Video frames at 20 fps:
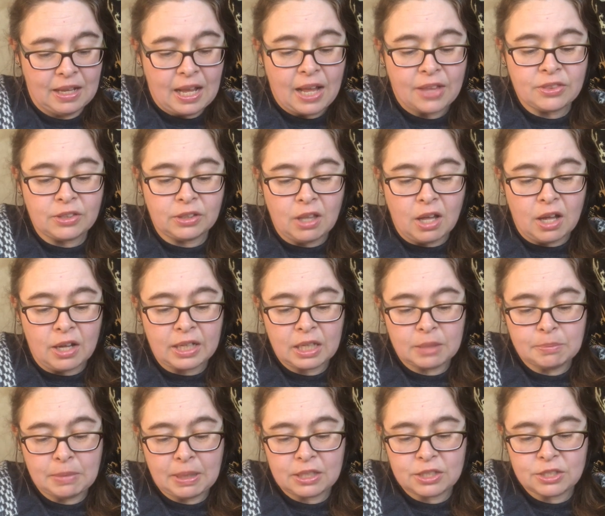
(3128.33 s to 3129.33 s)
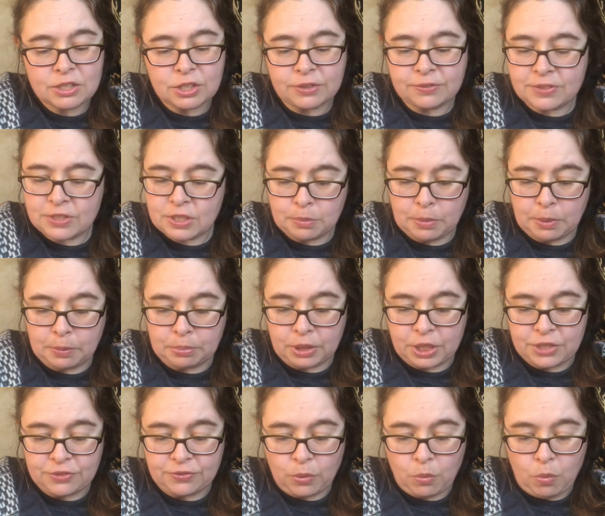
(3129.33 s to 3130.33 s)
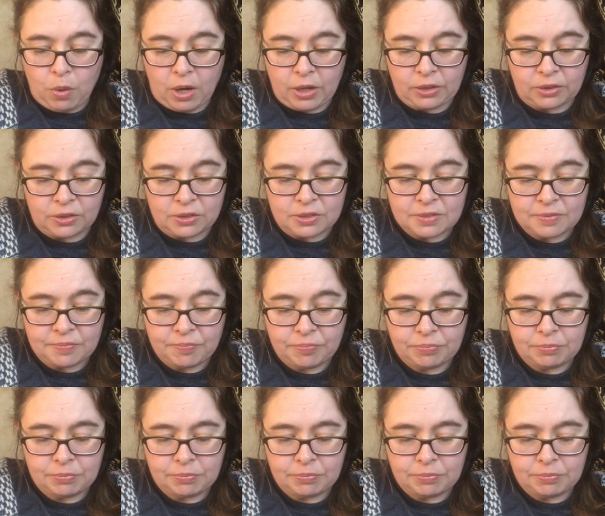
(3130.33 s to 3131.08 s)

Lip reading: and the log had made a serviceable bridge for walkers,